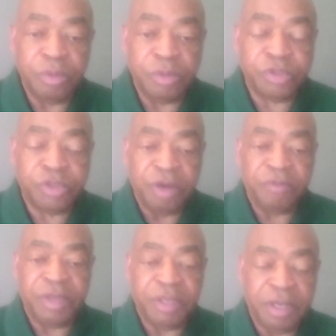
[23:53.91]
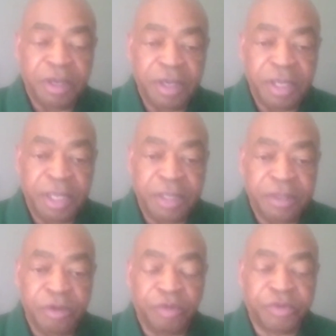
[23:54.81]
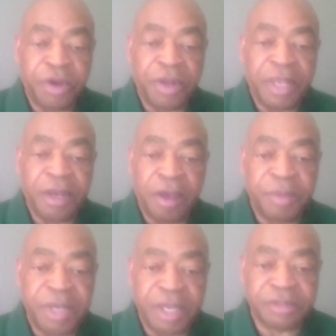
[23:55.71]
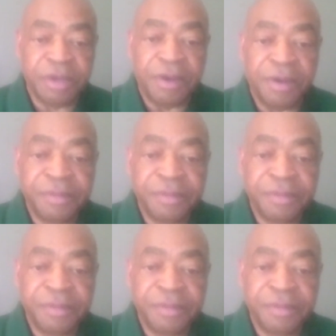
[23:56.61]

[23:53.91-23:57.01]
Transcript: serving in the North Carolina Army National Guard.